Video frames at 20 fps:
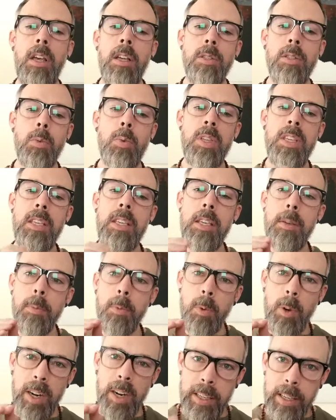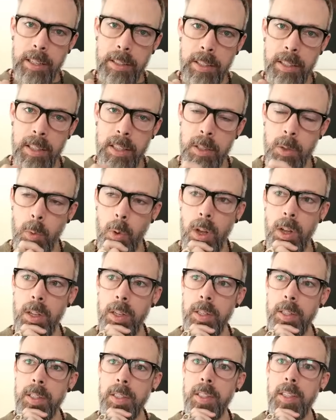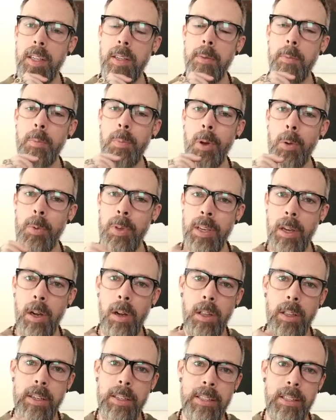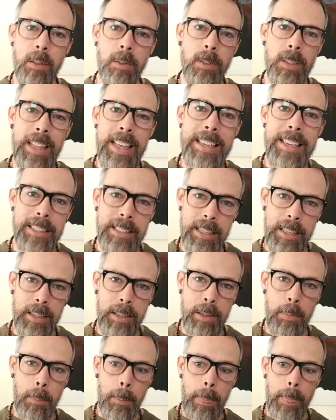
So we keep running into these walls, but we call ourselves lazy